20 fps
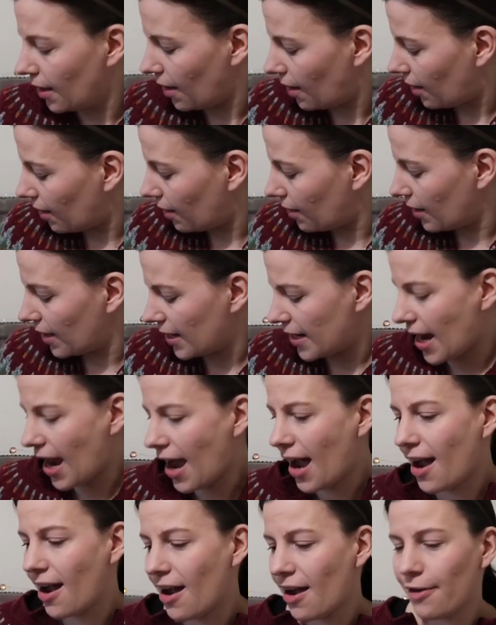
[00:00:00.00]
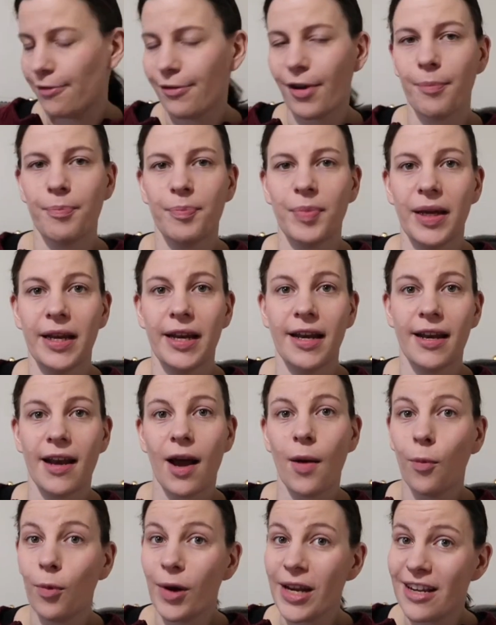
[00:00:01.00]
I have been
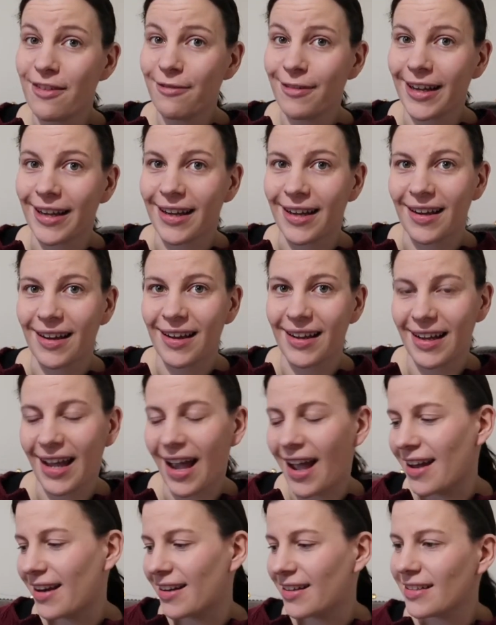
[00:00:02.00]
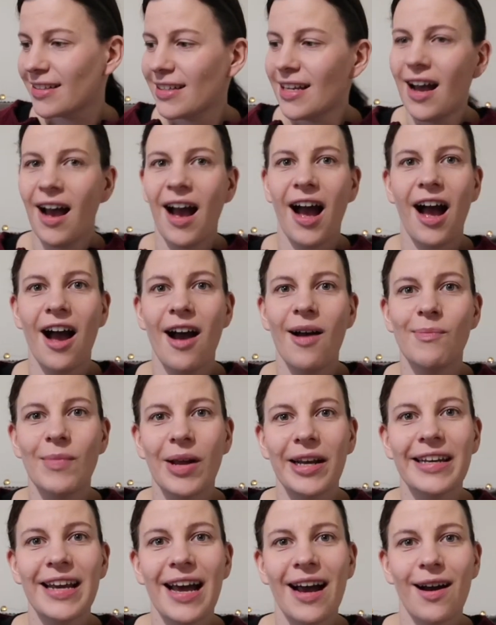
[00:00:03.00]
weaving again.
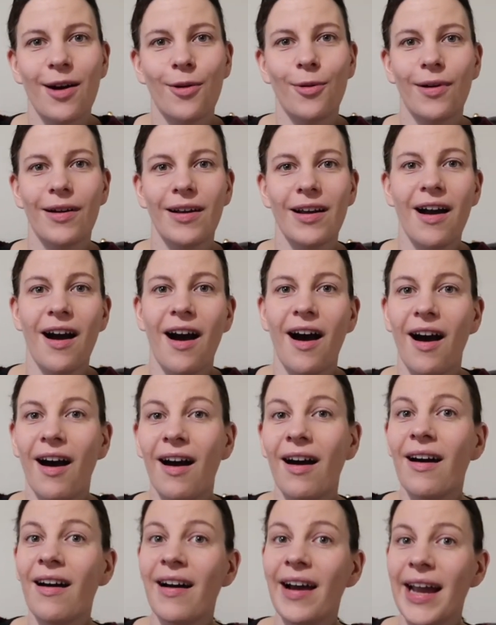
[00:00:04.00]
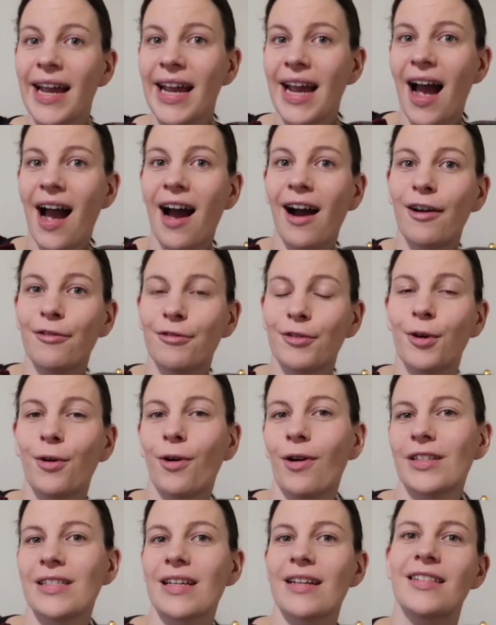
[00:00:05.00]
Now, I have
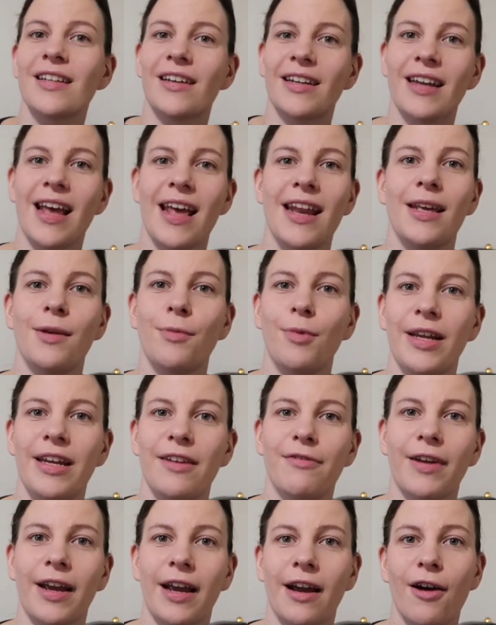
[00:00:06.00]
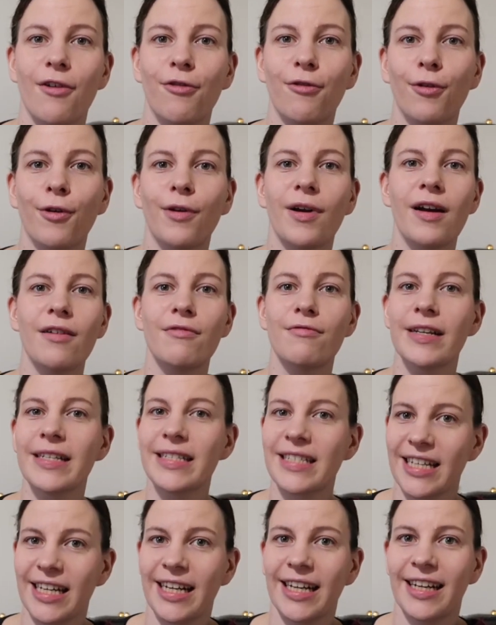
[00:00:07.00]
not done any weaving for a
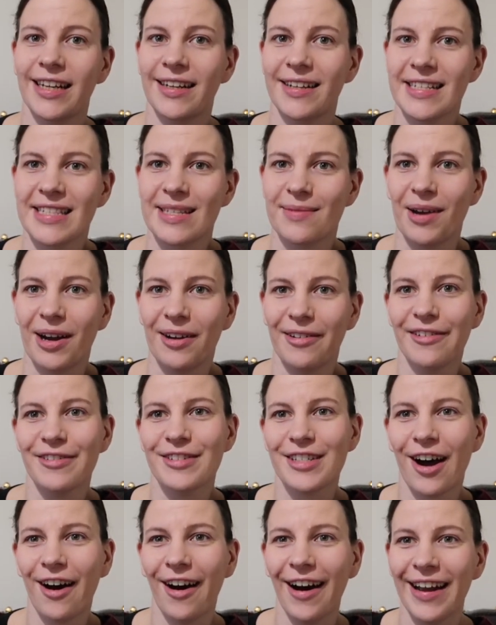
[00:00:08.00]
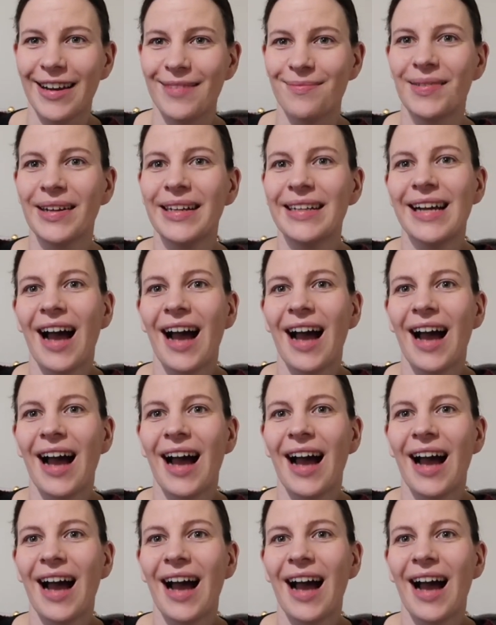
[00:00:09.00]
ridiculous amount of time.